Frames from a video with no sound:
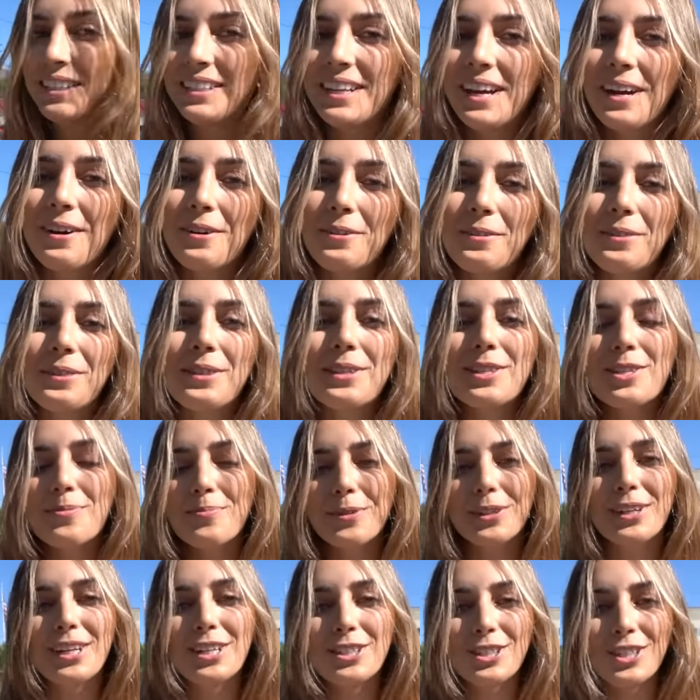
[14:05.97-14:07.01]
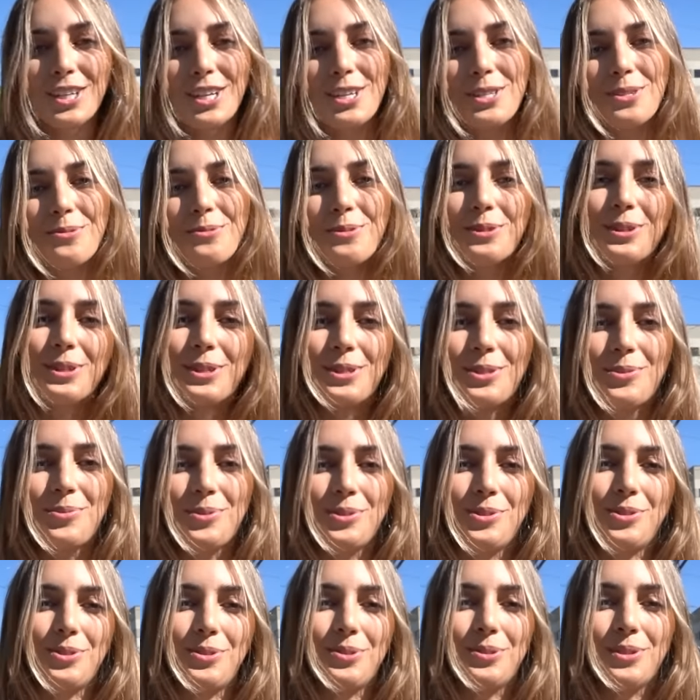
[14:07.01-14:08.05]
Now, this build actually has a really
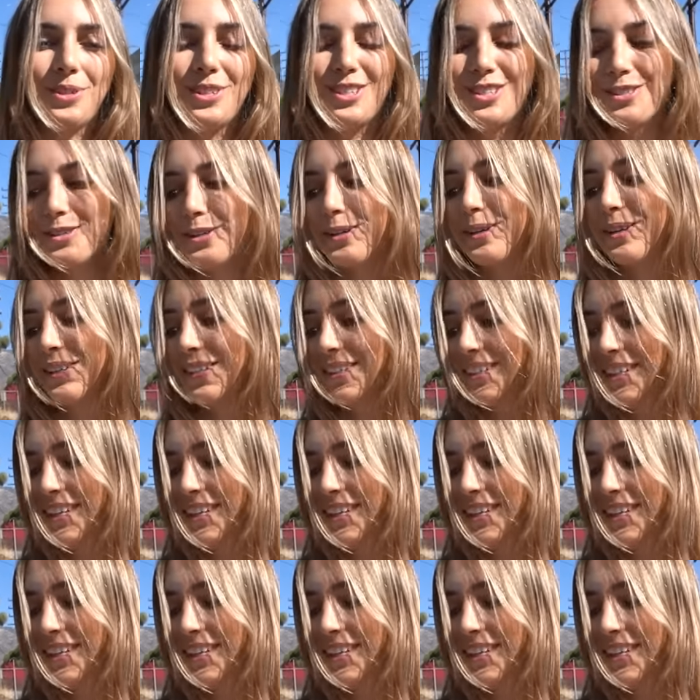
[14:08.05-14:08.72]
sweet story to it.